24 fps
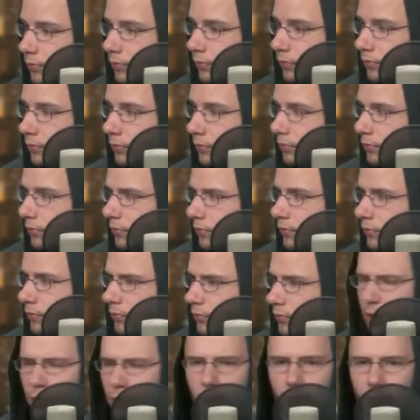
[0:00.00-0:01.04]

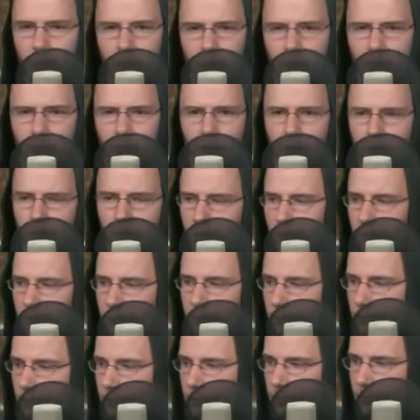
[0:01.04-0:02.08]

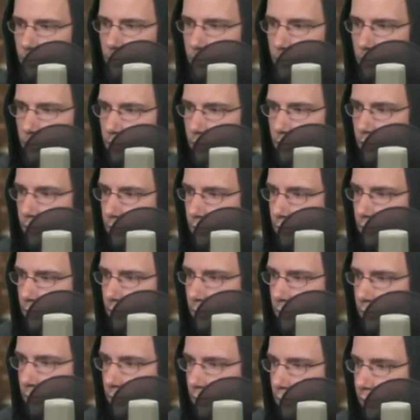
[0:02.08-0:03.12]

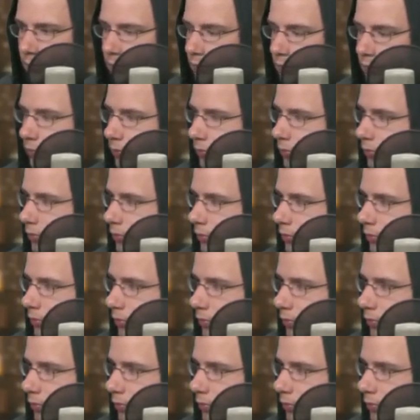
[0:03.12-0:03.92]
[no speech]